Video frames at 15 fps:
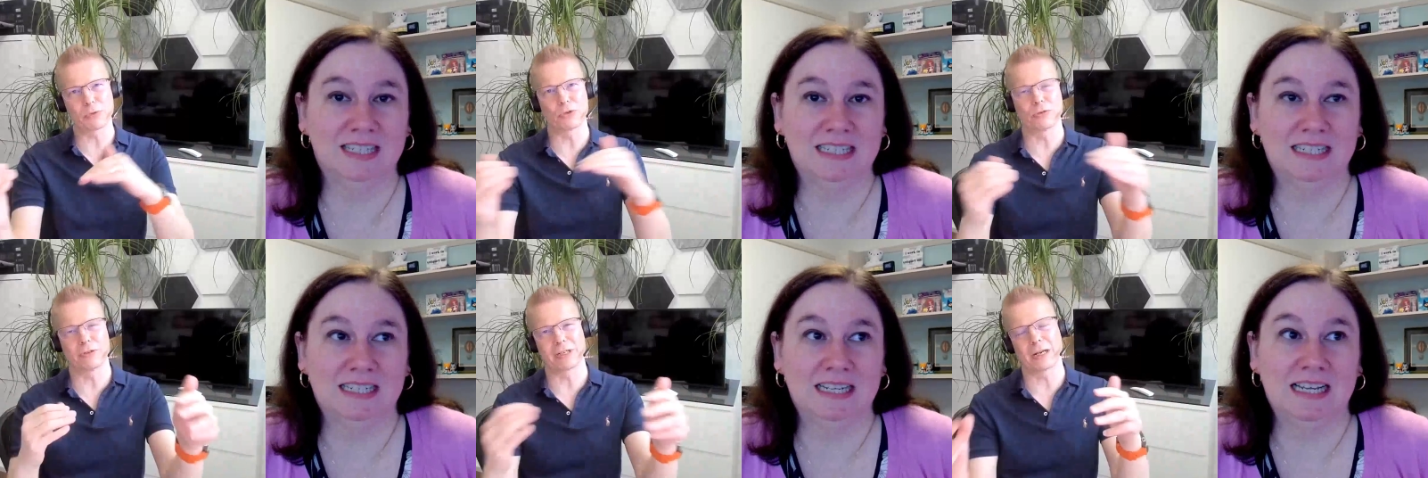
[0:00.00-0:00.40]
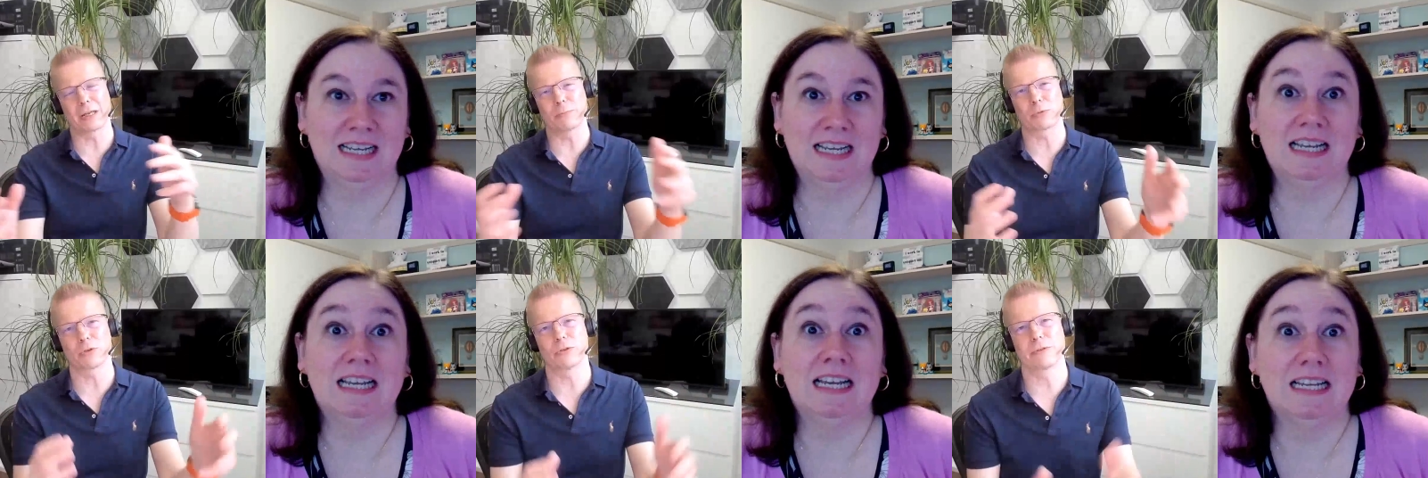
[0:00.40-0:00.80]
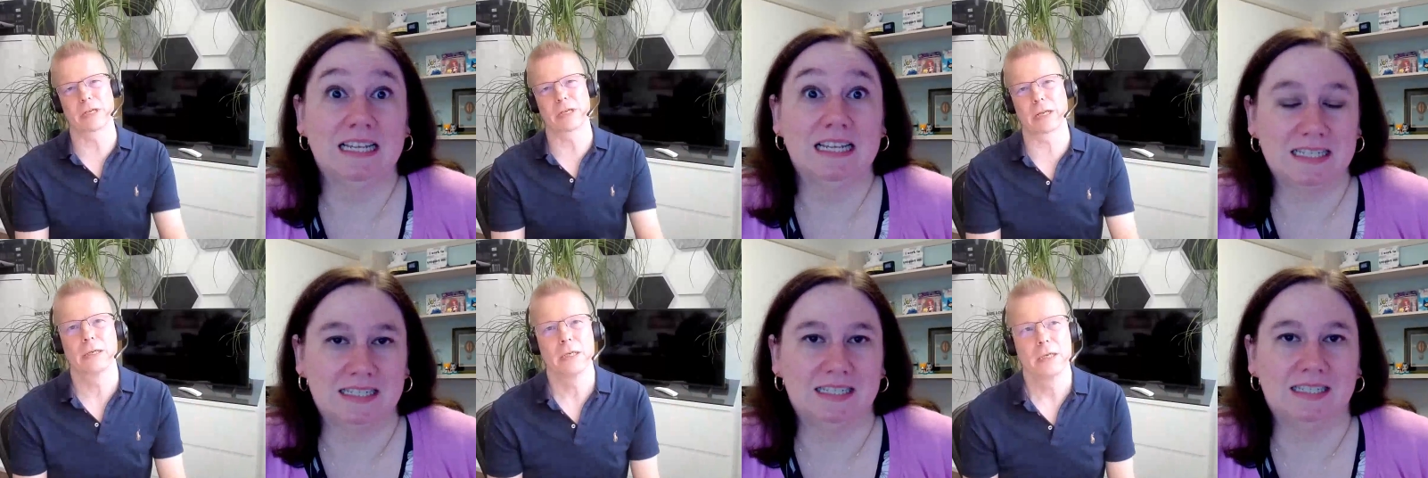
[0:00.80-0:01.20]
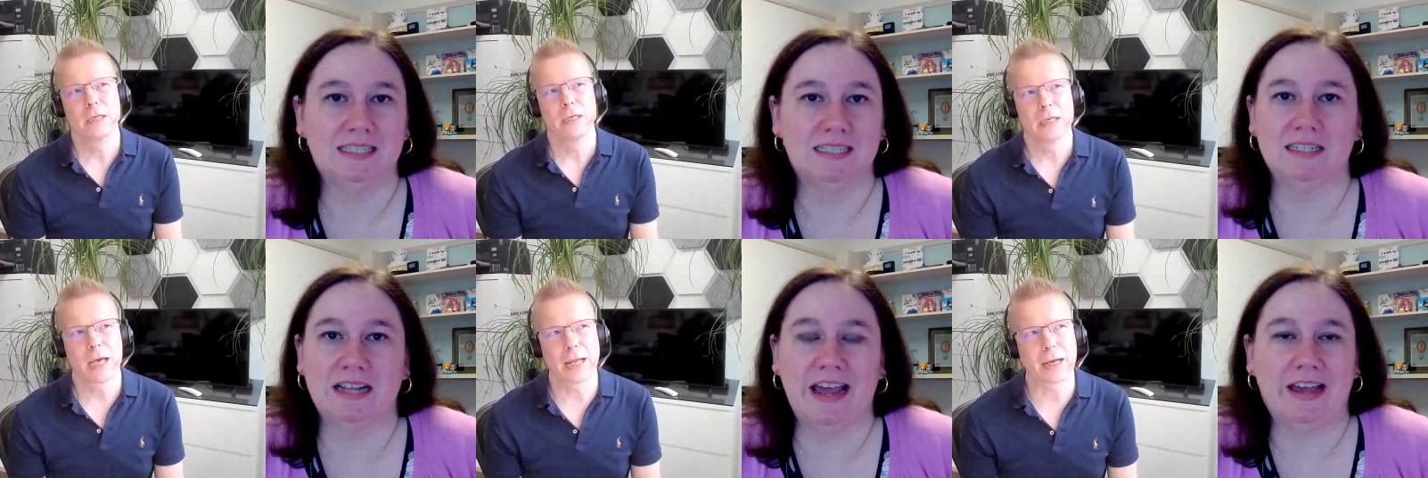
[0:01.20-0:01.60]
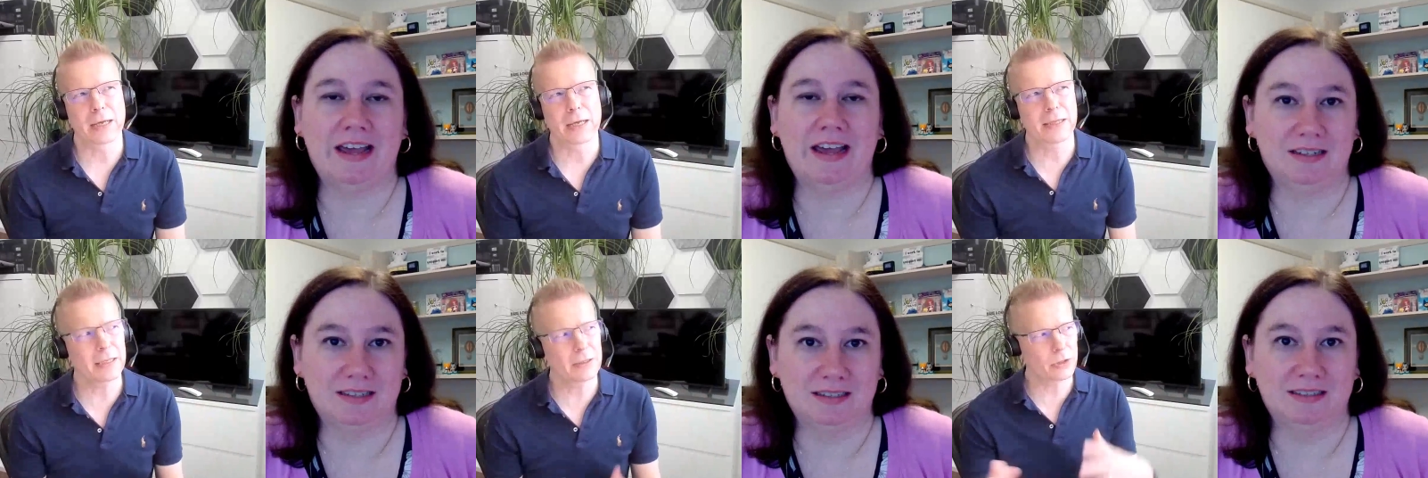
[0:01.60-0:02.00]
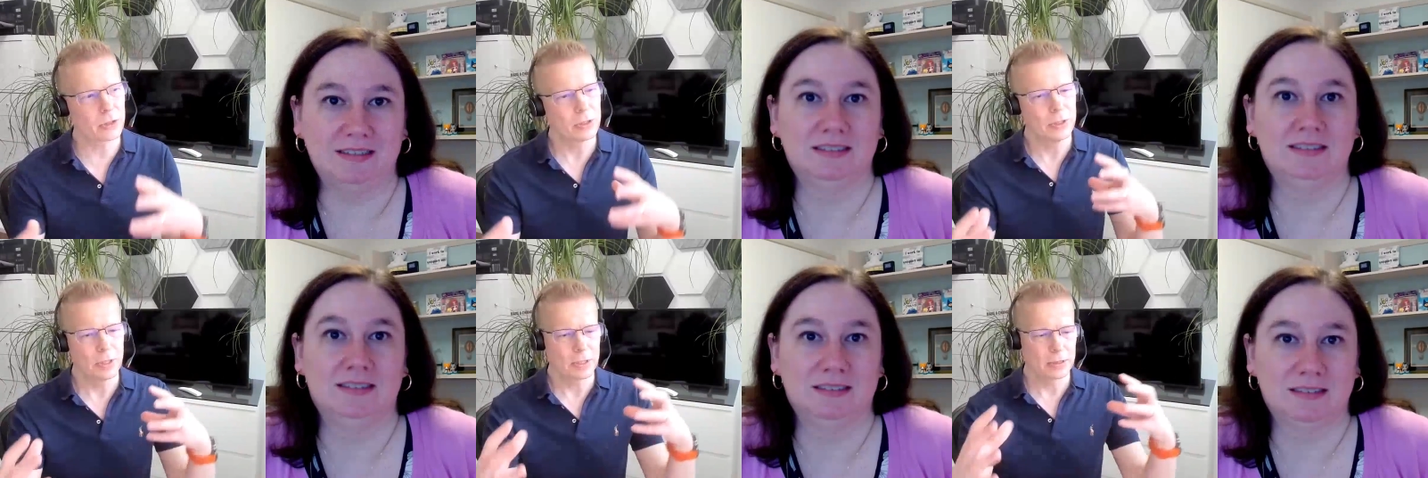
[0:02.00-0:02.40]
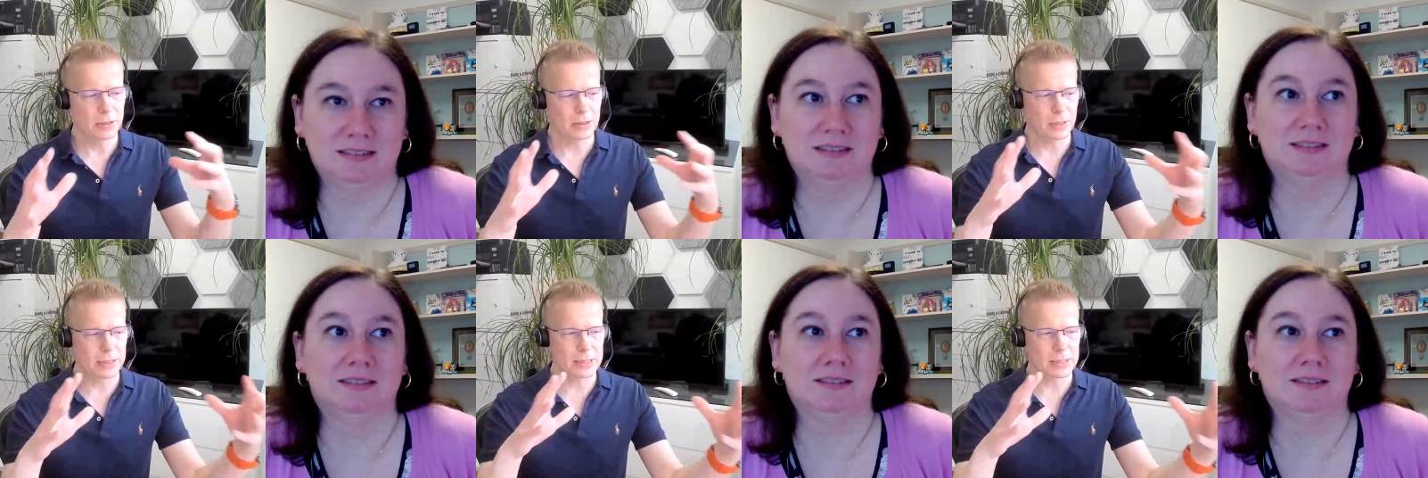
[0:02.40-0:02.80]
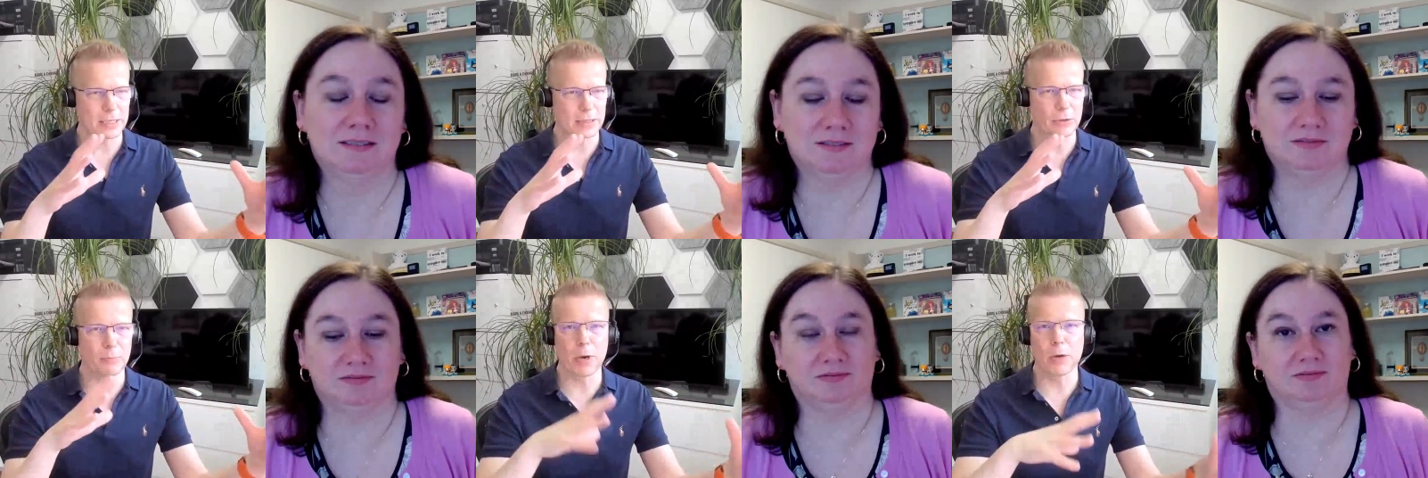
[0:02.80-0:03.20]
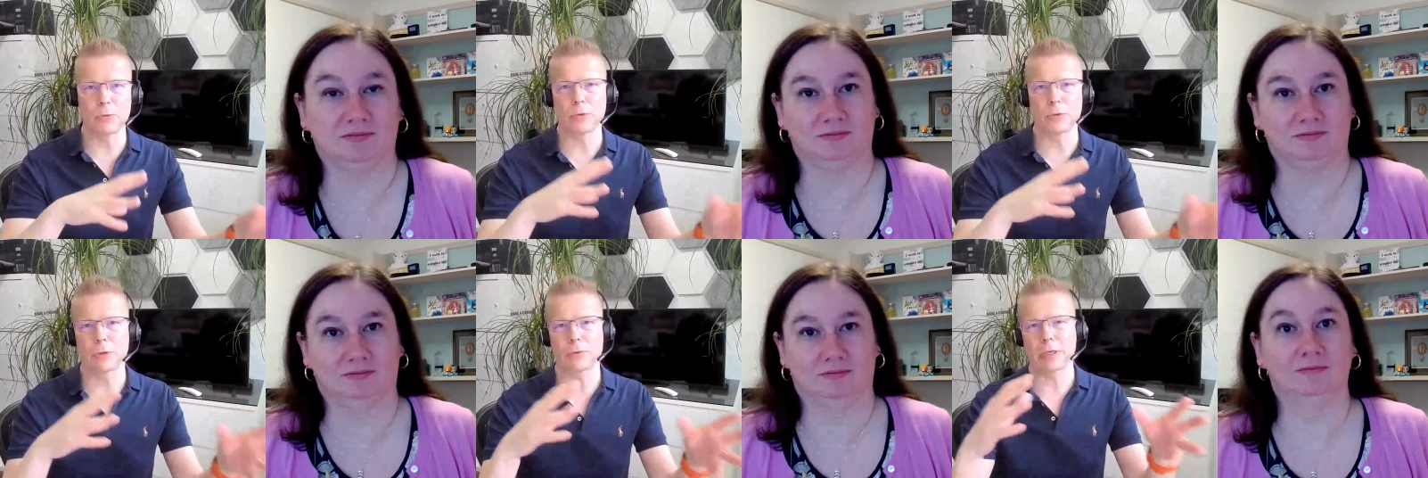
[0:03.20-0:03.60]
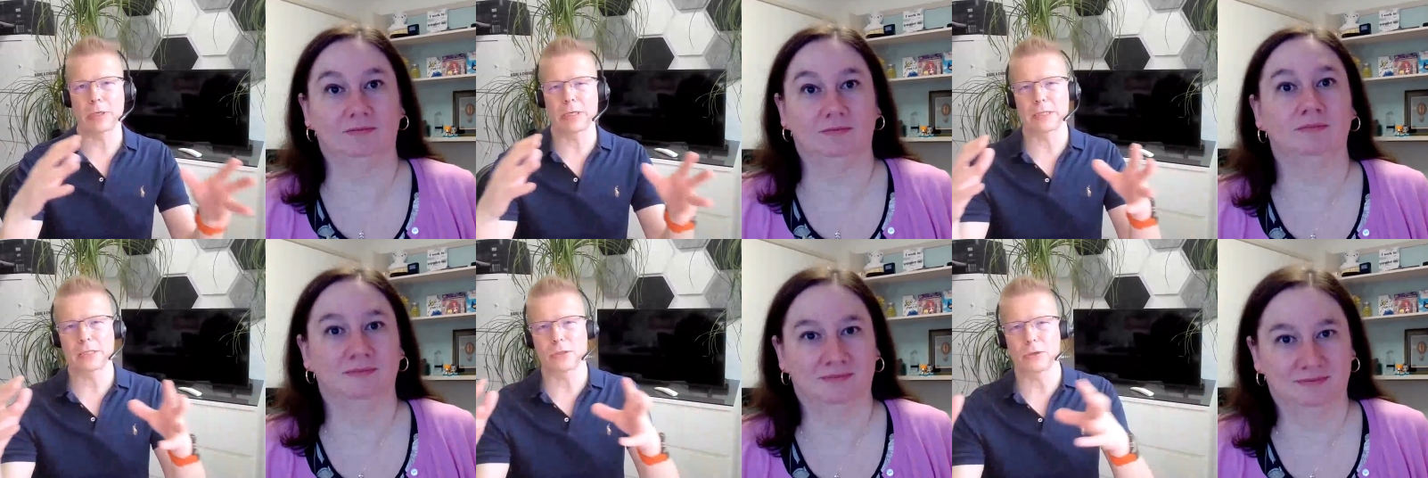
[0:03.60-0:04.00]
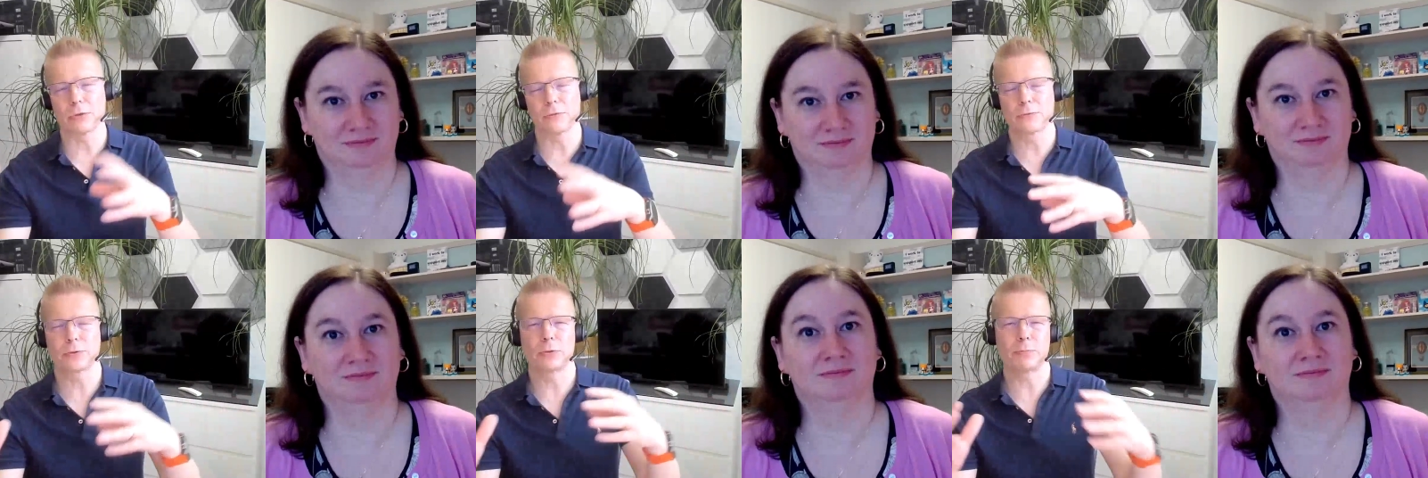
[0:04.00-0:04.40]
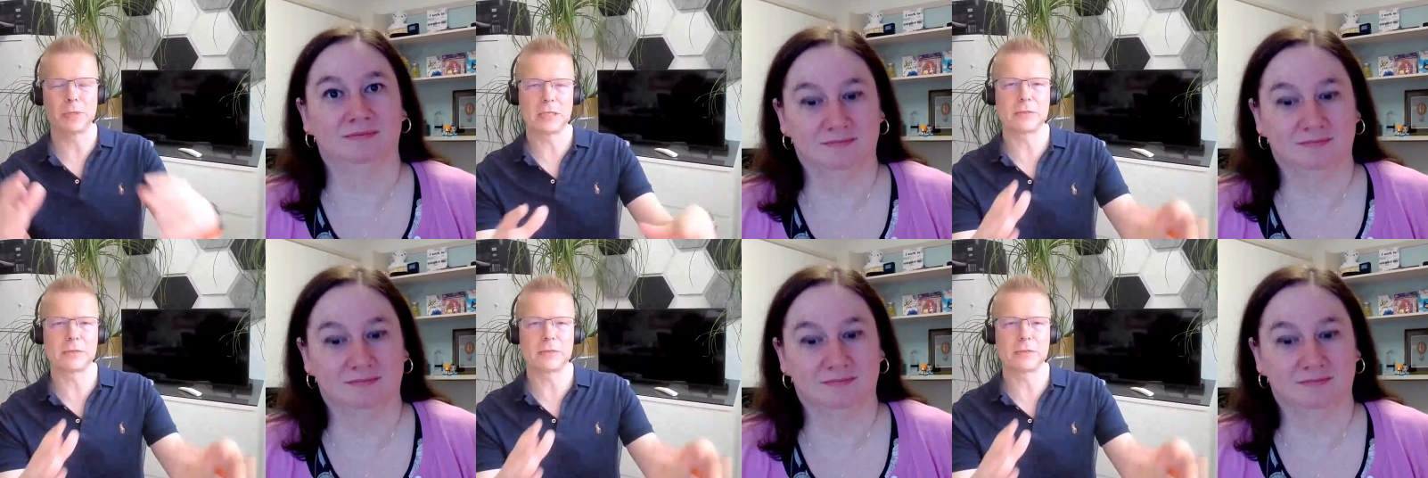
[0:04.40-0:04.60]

Speaker 1: on improving and improving, and and I think the the let's say the boundaries of